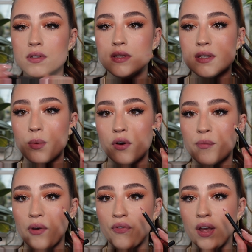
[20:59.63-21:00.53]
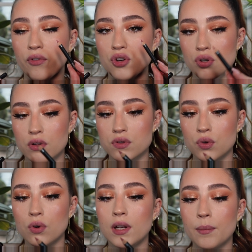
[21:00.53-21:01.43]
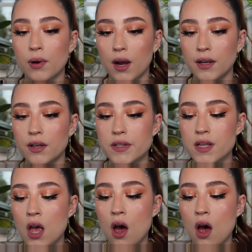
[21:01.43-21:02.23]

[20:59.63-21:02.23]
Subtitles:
This is one of my favourite drugstore lip liners.